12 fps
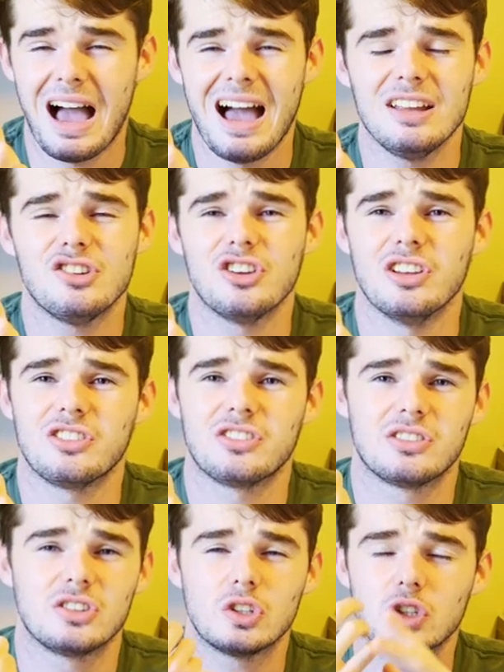I
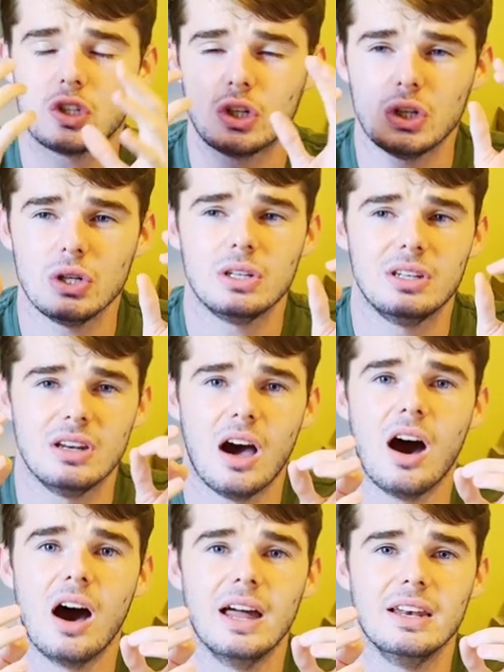just could
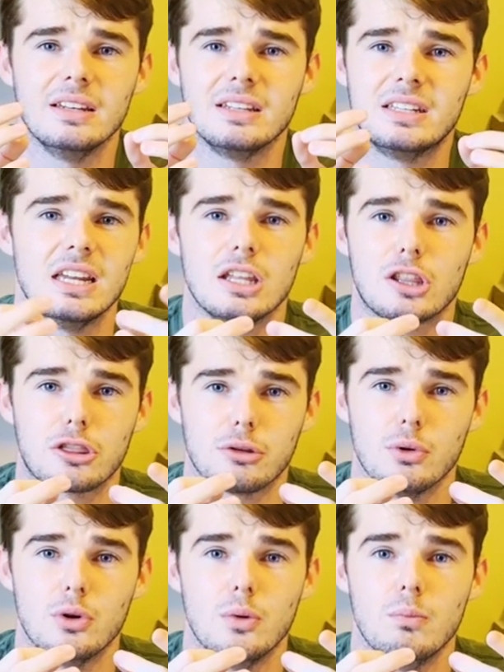not get
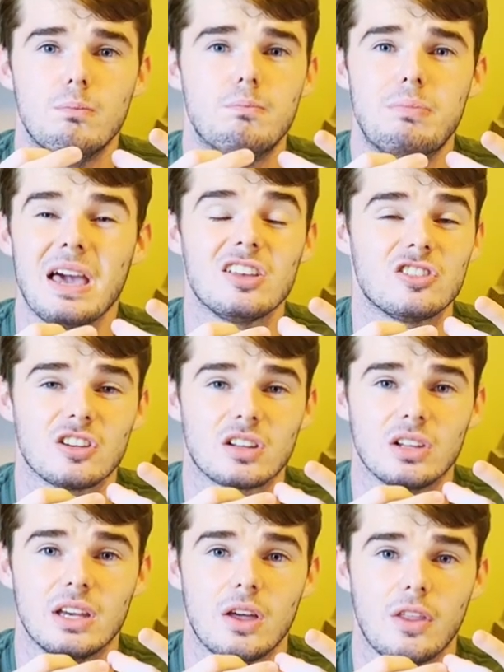through
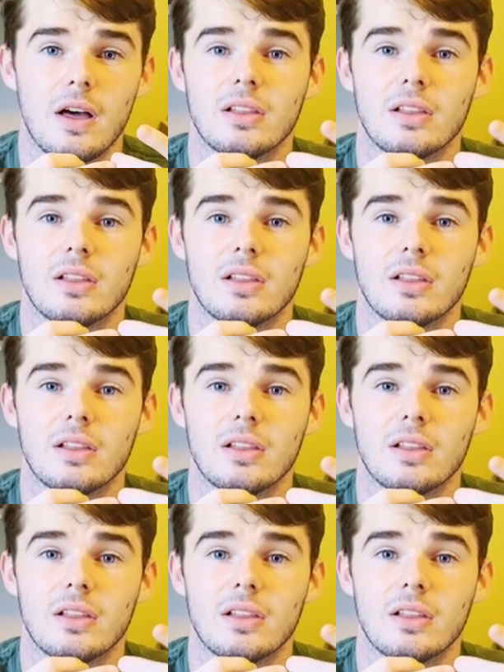basically the,